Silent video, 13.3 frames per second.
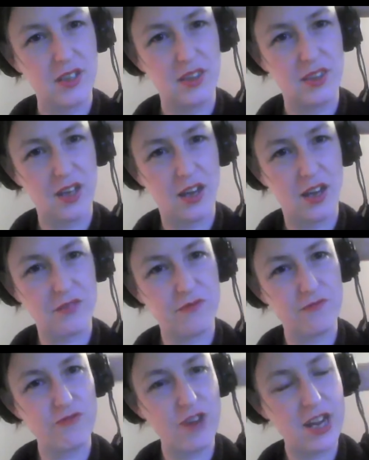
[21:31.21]
that
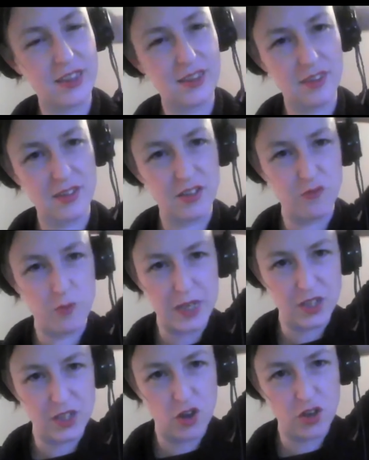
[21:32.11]
I've written that have
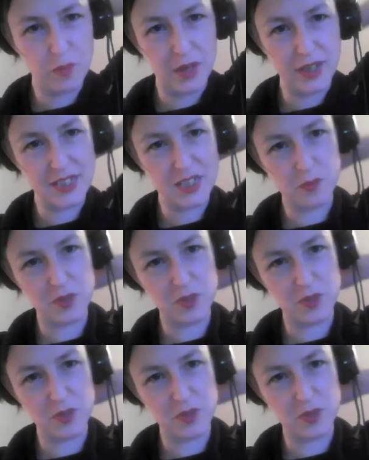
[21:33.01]
been anonymized,